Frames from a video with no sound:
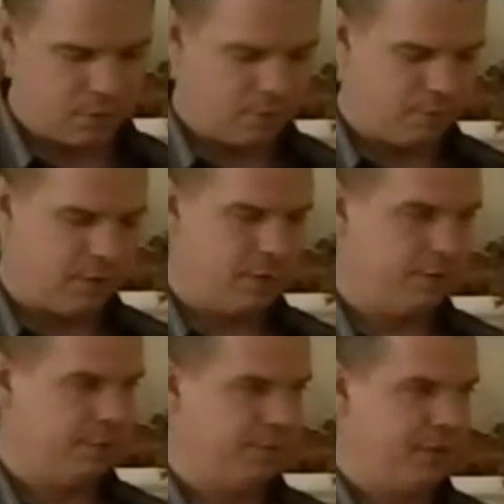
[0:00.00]
the
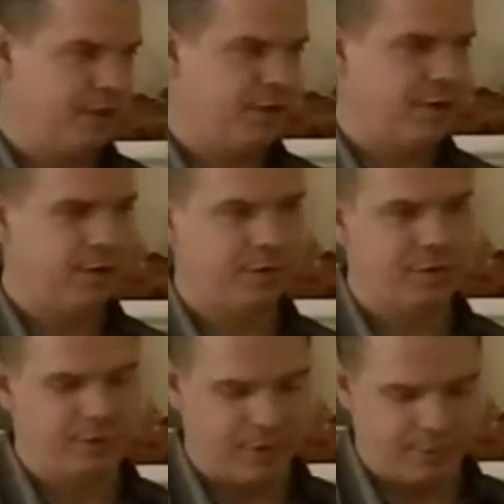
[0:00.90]
father of that child
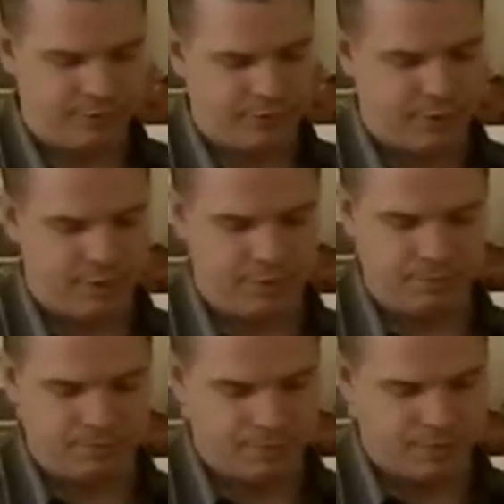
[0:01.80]
and seeing
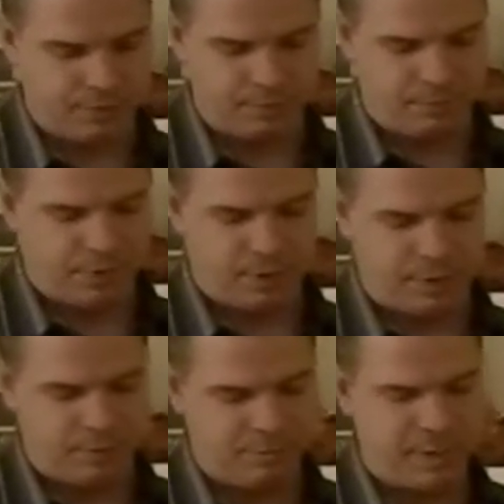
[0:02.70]
him running
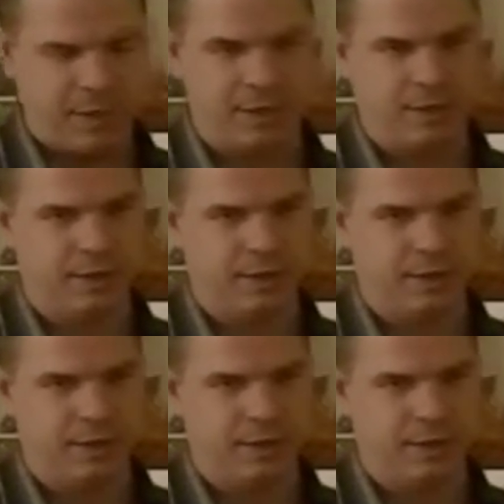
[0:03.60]
around playing